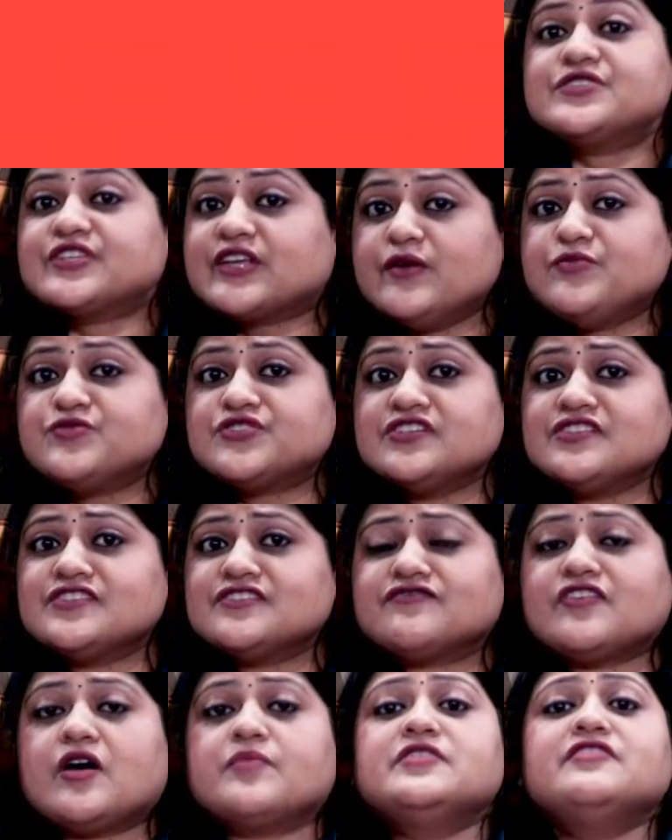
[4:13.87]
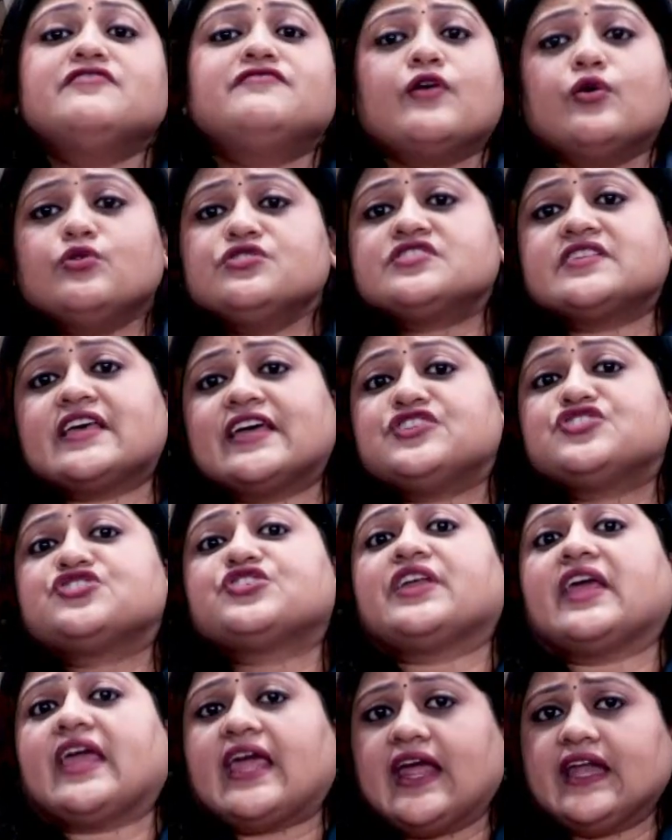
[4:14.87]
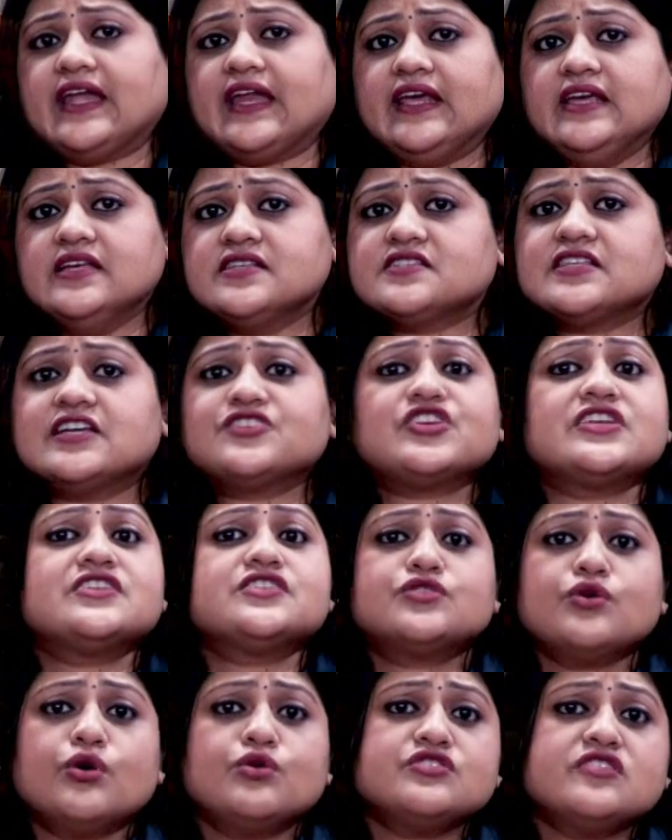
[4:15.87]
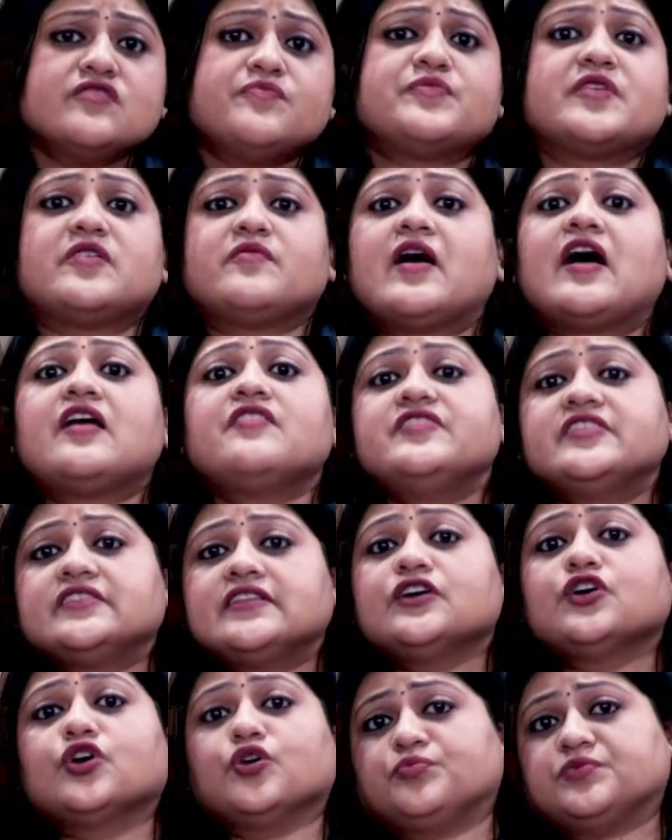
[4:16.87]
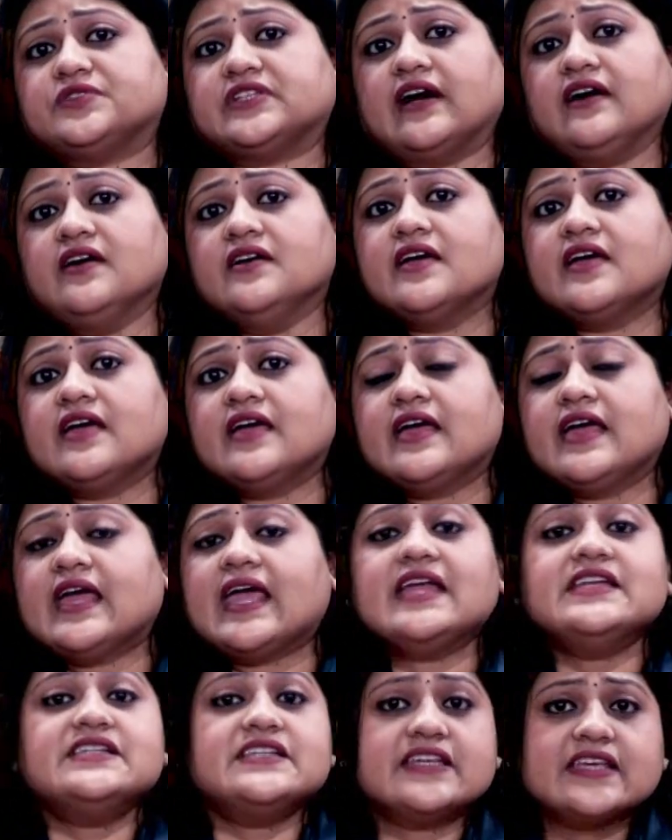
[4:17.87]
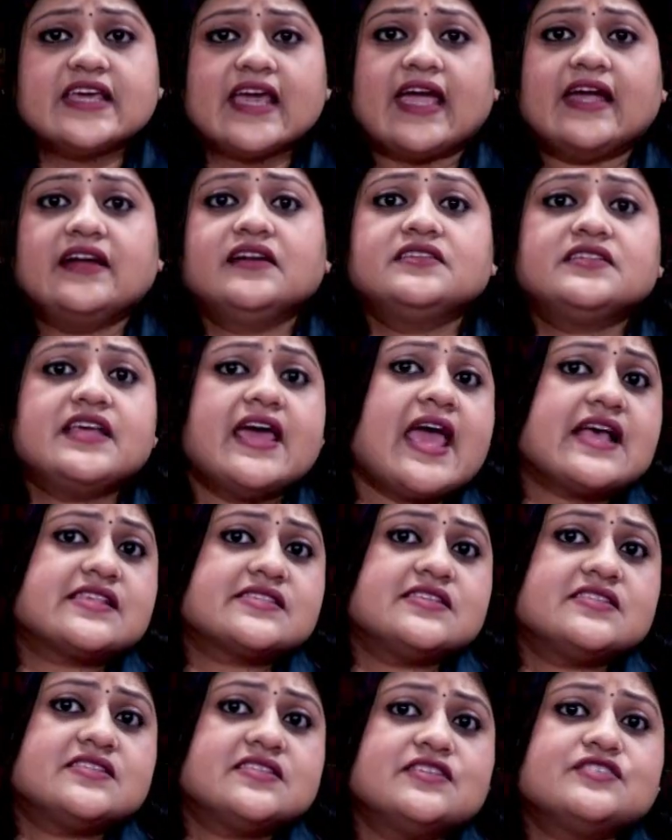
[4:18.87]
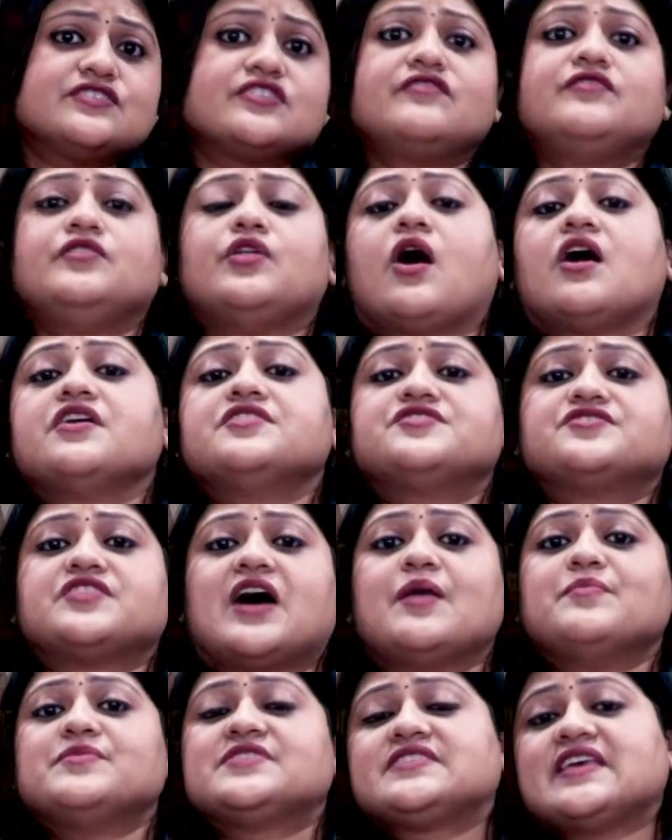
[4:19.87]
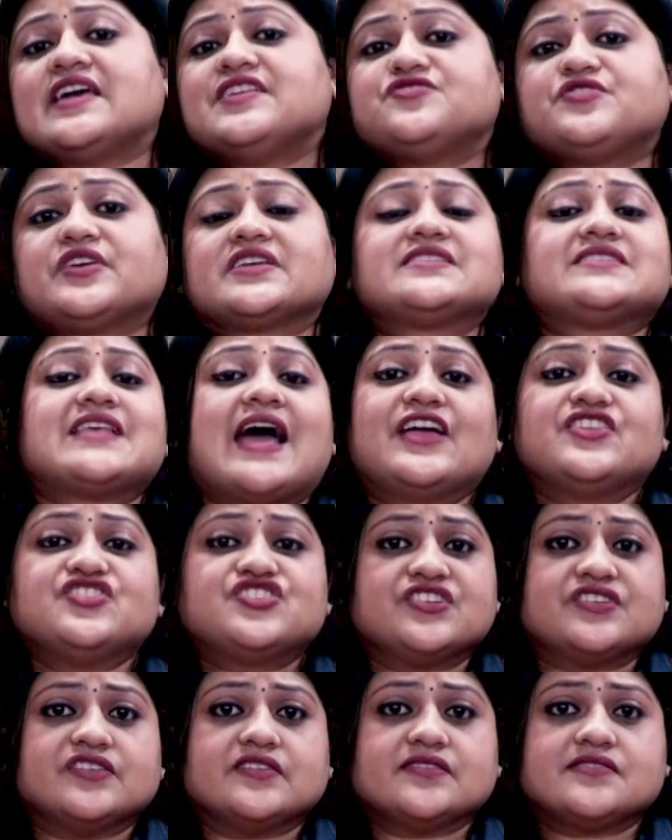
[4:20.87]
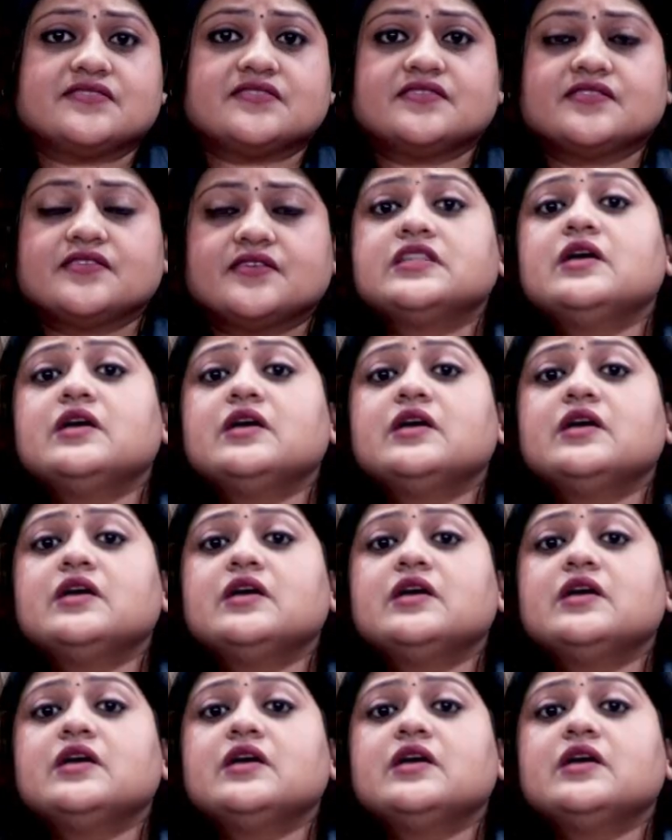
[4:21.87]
Inscriptions from the 4th century AD, such as those of Prabhavati Gupta, indicate the existence of Lord Ram's centric sanctuaries.